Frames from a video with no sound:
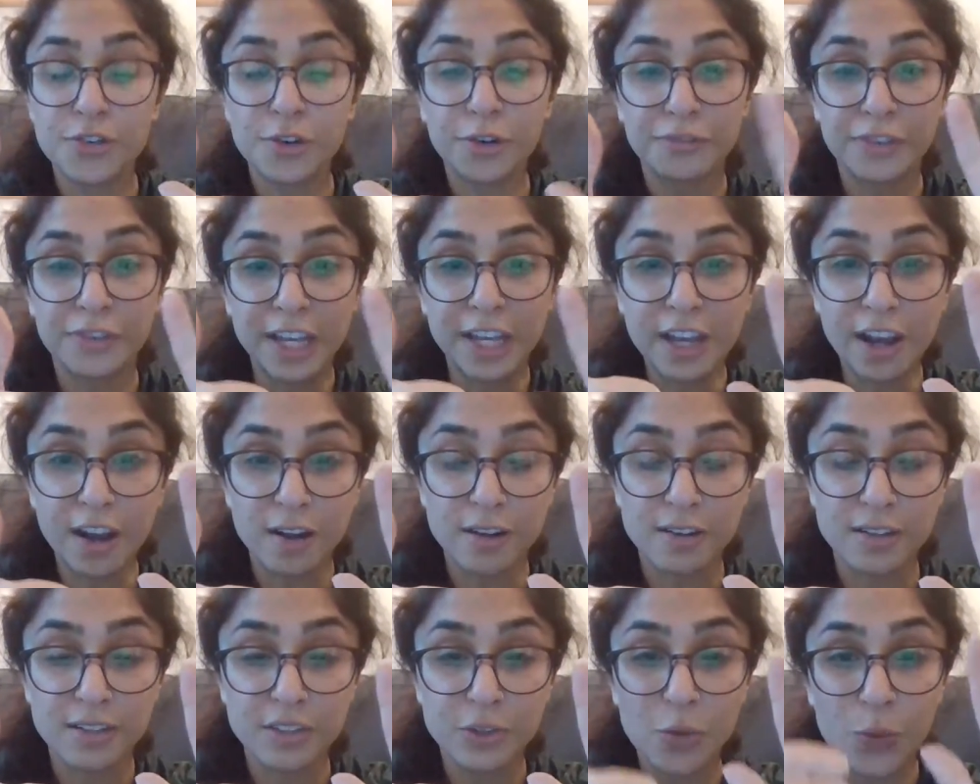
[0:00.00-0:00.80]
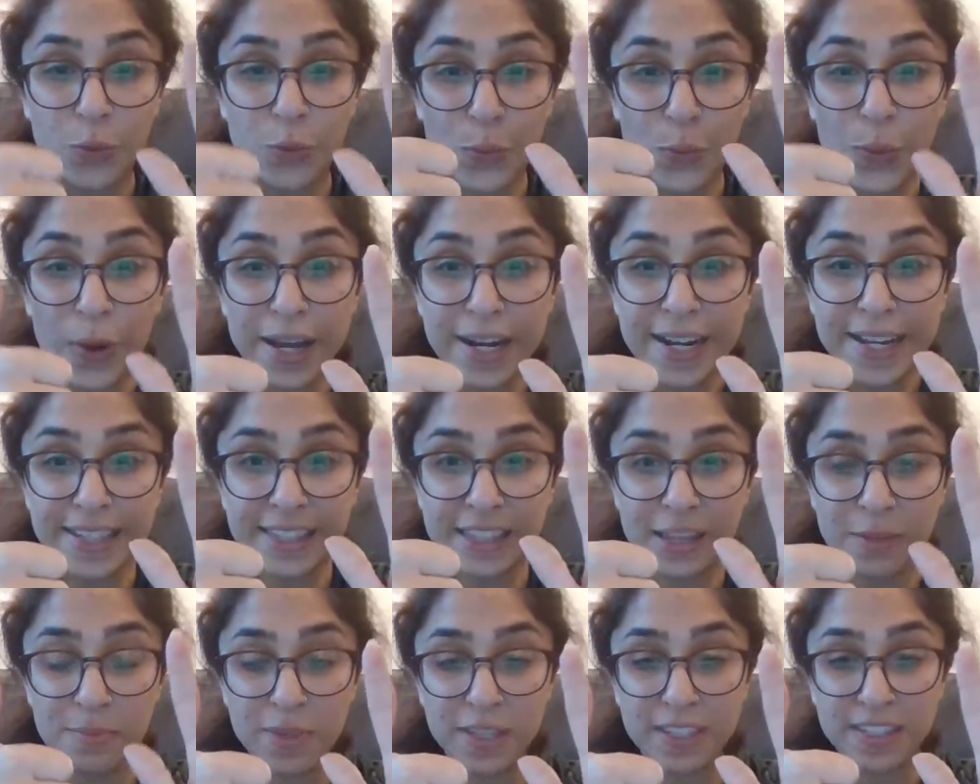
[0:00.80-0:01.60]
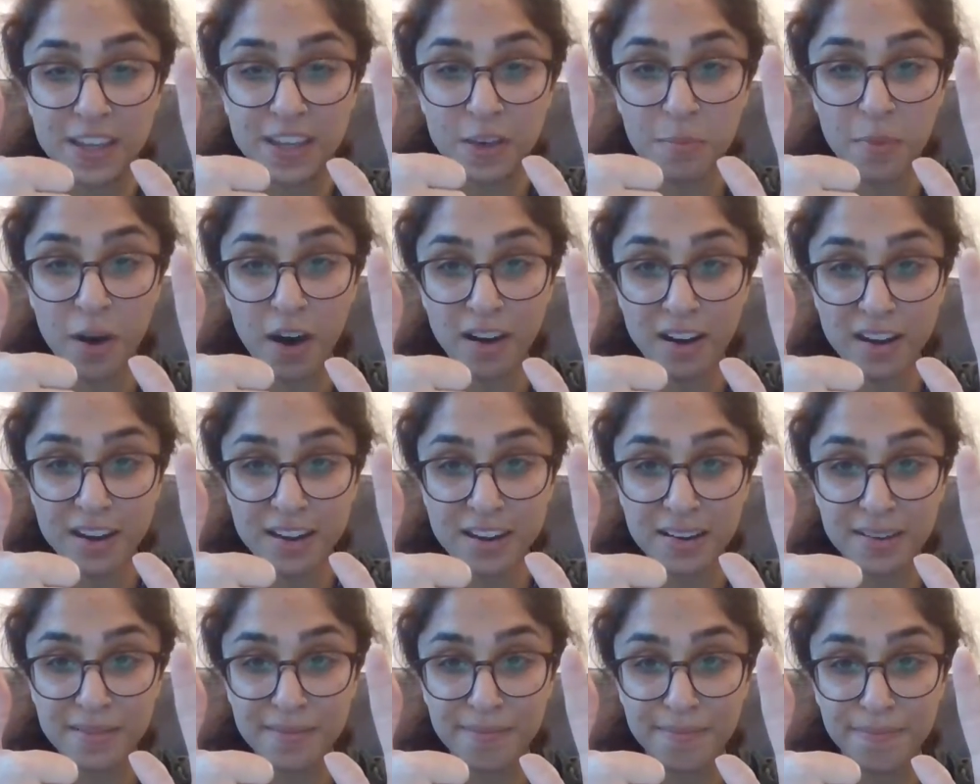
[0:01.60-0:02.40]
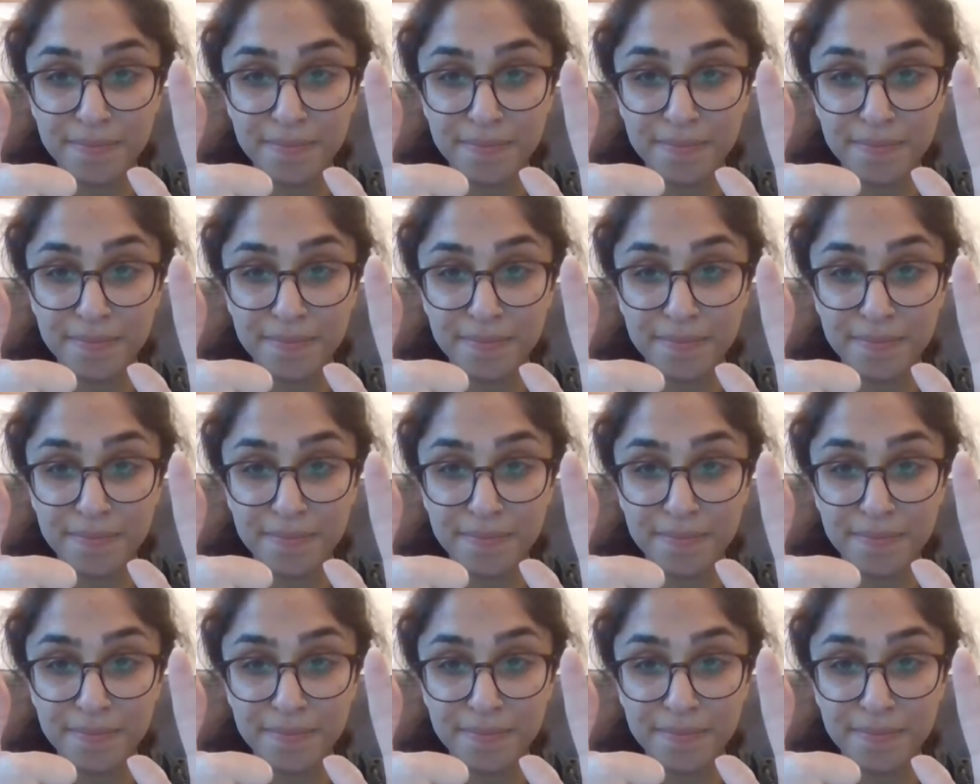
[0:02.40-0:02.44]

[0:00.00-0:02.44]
at your fingers. What is the missing part?